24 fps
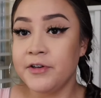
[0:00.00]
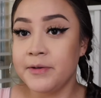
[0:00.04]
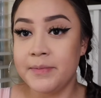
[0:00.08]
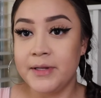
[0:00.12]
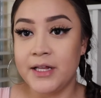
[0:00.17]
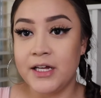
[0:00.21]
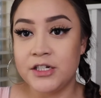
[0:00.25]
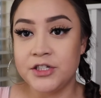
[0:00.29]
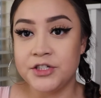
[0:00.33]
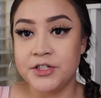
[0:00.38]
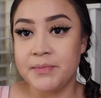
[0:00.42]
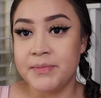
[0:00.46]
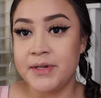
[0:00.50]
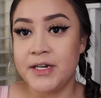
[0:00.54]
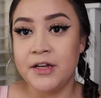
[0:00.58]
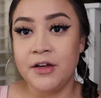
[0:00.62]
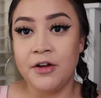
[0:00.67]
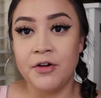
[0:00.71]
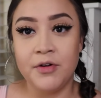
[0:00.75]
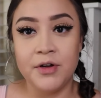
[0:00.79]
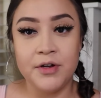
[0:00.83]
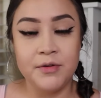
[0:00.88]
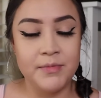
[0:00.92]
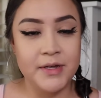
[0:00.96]
blush, I'm going to
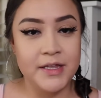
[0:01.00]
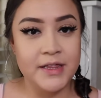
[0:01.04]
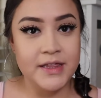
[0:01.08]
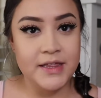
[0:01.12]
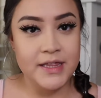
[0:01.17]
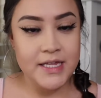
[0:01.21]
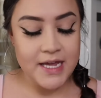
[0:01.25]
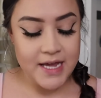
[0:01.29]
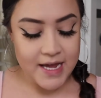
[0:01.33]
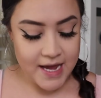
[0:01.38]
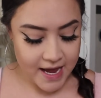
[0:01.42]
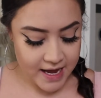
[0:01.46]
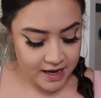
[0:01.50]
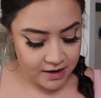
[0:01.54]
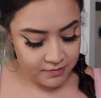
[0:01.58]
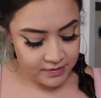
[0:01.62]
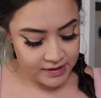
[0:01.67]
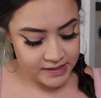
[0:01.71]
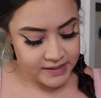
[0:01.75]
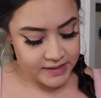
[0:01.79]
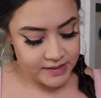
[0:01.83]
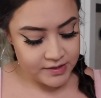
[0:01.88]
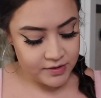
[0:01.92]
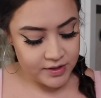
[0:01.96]
go in with the
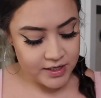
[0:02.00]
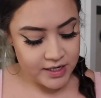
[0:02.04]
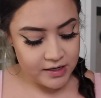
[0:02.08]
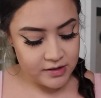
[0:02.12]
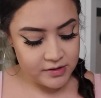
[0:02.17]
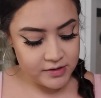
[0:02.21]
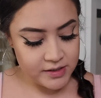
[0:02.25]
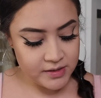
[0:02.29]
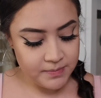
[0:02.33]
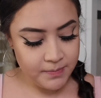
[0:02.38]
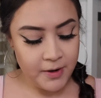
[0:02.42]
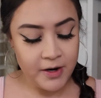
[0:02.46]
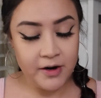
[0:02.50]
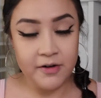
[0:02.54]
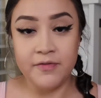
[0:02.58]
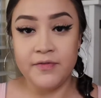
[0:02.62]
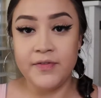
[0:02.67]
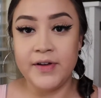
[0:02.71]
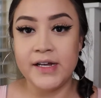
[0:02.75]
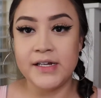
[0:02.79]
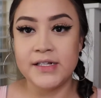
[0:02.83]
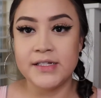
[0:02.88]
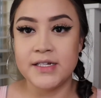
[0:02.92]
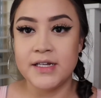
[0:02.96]
AOA Studios
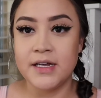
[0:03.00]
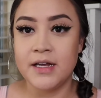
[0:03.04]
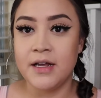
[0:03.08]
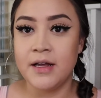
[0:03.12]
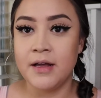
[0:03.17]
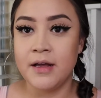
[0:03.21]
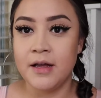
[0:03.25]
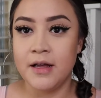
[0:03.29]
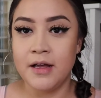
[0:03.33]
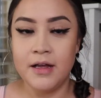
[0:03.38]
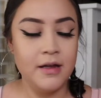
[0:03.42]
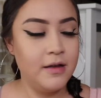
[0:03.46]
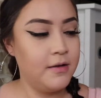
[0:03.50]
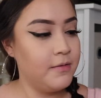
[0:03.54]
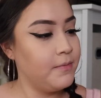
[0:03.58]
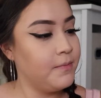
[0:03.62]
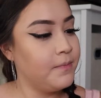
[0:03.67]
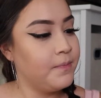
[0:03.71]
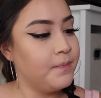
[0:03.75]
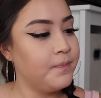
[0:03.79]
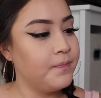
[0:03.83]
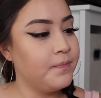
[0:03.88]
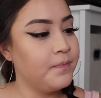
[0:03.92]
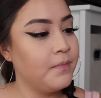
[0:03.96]
Perfect
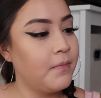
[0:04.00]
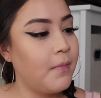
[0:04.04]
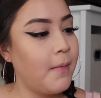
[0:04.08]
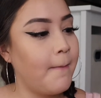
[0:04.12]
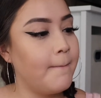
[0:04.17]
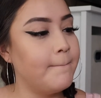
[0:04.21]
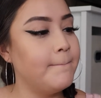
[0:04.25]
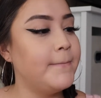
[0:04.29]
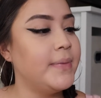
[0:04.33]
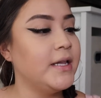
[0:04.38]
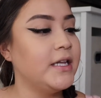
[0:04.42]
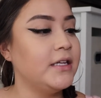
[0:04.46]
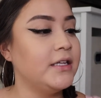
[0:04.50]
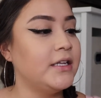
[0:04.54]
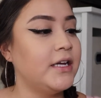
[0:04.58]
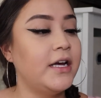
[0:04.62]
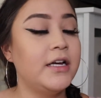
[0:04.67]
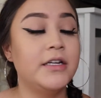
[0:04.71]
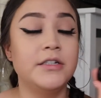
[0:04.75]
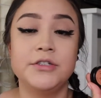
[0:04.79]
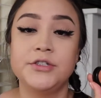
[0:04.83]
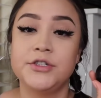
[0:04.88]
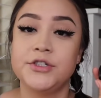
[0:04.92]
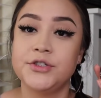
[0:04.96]

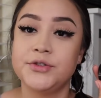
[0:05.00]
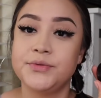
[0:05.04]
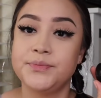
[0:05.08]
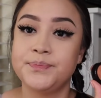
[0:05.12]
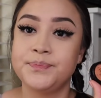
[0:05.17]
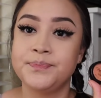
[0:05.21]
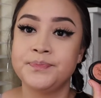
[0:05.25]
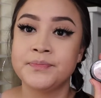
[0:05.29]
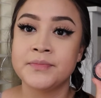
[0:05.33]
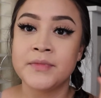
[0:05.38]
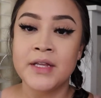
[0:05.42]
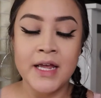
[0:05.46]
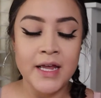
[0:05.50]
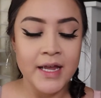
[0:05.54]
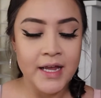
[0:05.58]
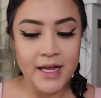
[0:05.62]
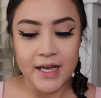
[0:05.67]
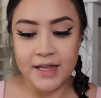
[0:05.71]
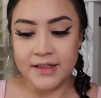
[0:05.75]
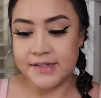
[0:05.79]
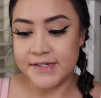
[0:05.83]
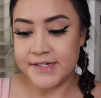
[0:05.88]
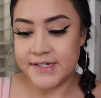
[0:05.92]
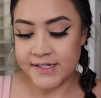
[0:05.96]
Blush,
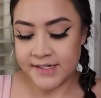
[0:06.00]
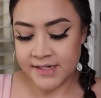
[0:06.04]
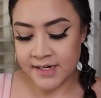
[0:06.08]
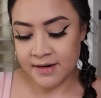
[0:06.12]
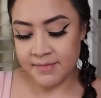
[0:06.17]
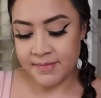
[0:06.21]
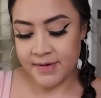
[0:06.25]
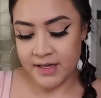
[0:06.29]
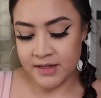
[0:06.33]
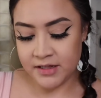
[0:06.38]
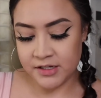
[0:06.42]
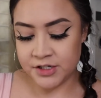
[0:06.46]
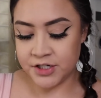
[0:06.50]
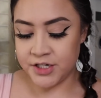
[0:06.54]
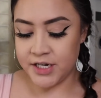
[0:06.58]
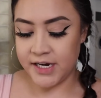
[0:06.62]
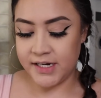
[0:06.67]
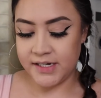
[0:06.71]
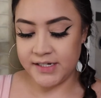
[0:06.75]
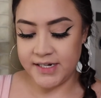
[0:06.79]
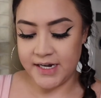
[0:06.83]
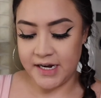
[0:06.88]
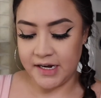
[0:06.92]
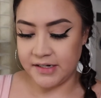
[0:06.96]
and this is going to be in the
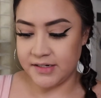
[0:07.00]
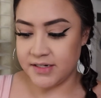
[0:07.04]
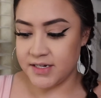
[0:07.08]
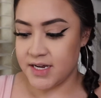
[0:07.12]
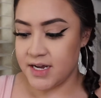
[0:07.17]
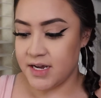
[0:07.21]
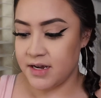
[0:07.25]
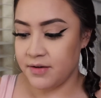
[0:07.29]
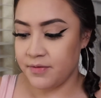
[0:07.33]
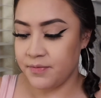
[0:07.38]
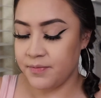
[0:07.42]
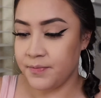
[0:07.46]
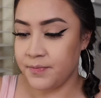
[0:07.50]
shade Dandy.